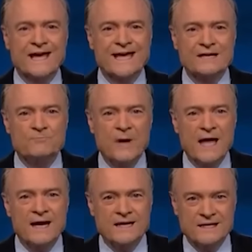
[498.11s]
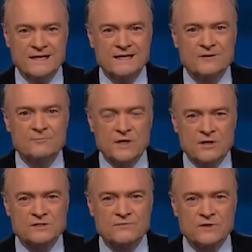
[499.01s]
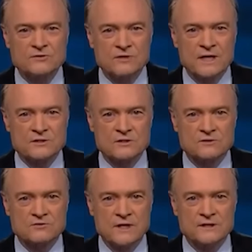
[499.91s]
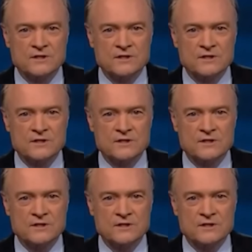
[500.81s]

a penny because of international trade.